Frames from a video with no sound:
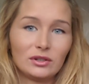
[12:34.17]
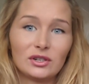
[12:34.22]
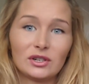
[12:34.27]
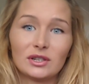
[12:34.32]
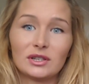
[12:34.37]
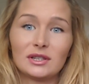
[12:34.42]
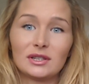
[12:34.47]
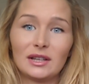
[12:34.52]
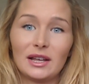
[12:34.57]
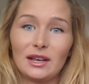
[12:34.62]

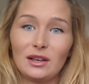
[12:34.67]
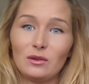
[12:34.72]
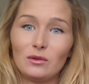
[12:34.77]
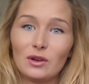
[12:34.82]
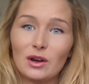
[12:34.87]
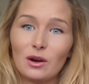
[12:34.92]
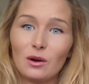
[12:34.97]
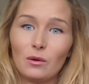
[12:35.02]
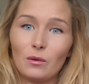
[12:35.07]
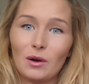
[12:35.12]
just let you
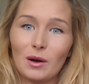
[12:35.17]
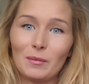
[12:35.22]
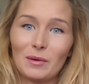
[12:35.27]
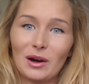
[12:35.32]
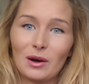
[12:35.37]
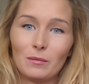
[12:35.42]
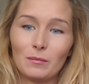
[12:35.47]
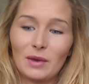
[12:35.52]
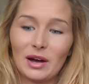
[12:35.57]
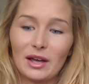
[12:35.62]
know
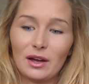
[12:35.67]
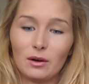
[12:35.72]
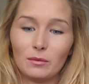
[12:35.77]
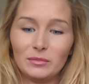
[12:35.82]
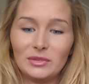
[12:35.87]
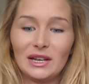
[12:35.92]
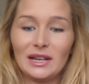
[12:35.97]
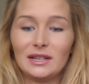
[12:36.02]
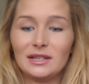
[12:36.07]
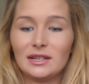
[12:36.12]
about my
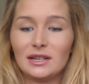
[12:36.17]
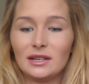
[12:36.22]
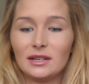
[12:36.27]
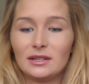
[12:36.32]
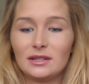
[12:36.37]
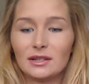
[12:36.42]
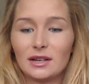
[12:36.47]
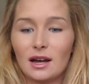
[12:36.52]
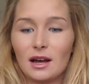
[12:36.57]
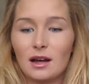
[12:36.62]

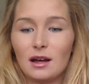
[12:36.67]
updated